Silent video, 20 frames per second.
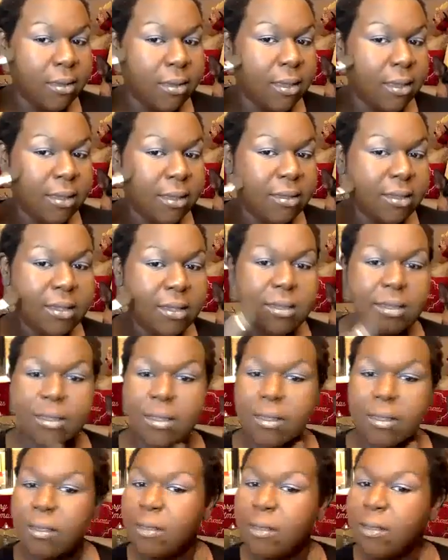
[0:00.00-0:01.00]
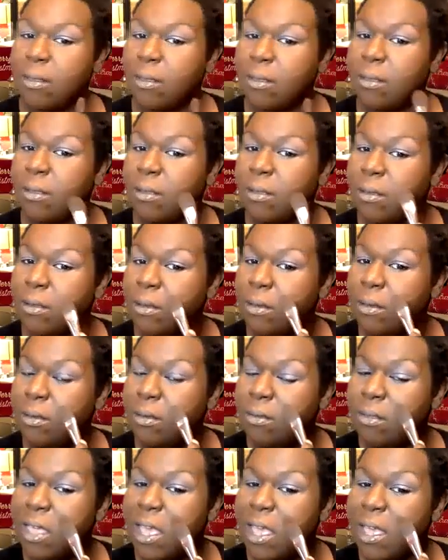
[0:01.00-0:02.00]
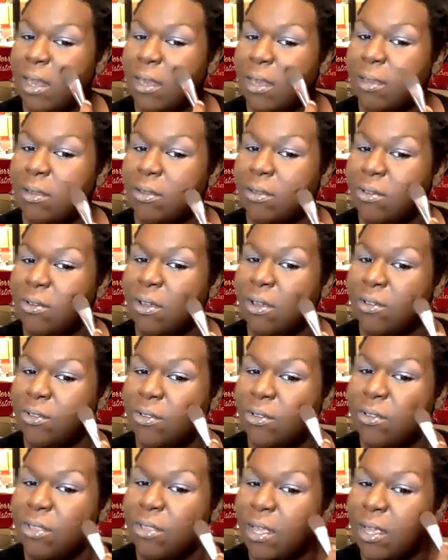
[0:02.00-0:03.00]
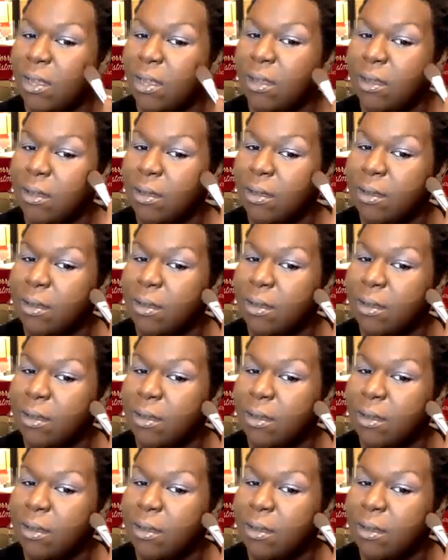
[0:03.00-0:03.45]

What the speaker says: and just do that structure there.